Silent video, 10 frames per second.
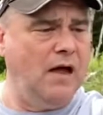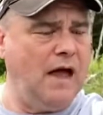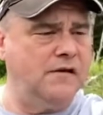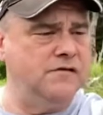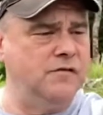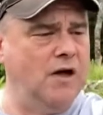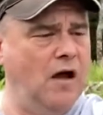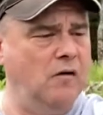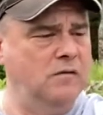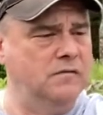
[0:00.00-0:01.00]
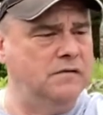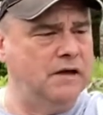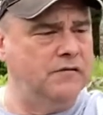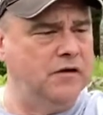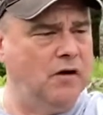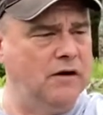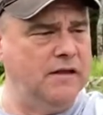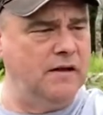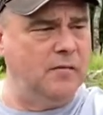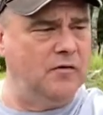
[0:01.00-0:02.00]
as you know, if you know
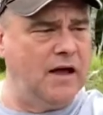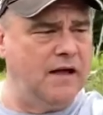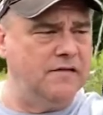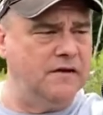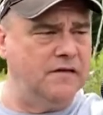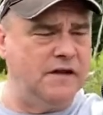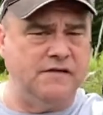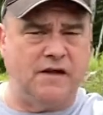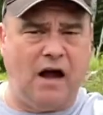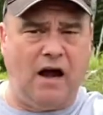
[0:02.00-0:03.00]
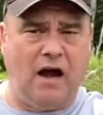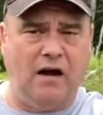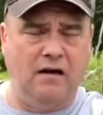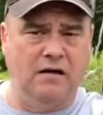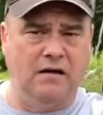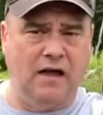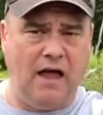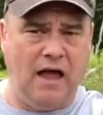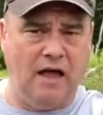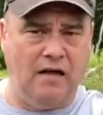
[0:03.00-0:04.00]
anything about guns, these are
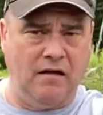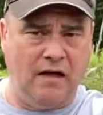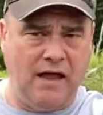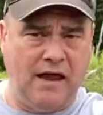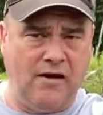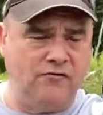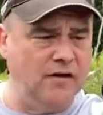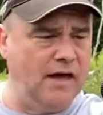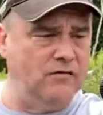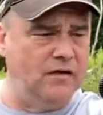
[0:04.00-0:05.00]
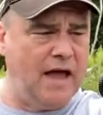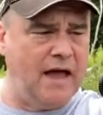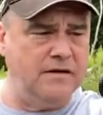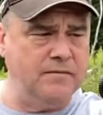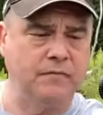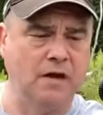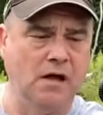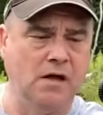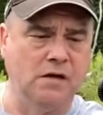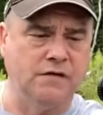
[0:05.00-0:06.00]
an entry-level gun.
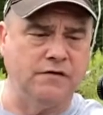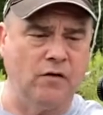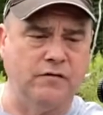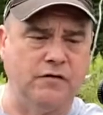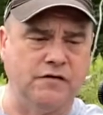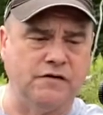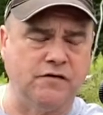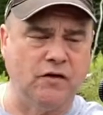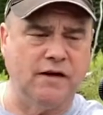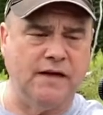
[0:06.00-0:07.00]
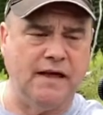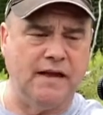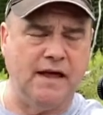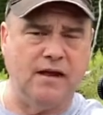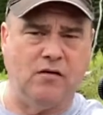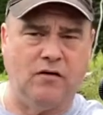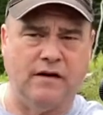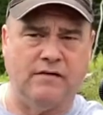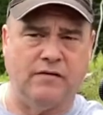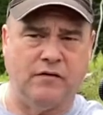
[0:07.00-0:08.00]
So if you're just looking to get in, or
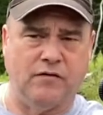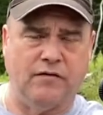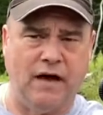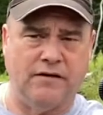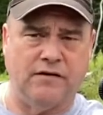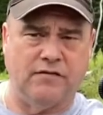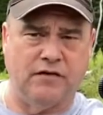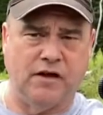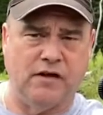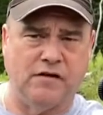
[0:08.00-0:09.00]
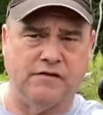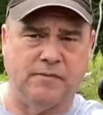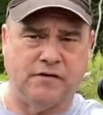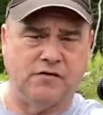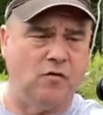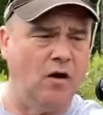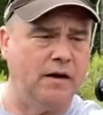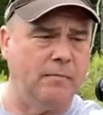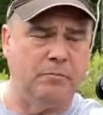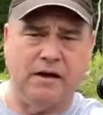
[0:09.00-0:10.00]
even if you've hunted for years but you
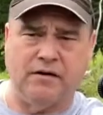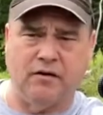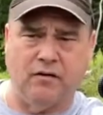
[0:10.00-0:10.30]
want a beater or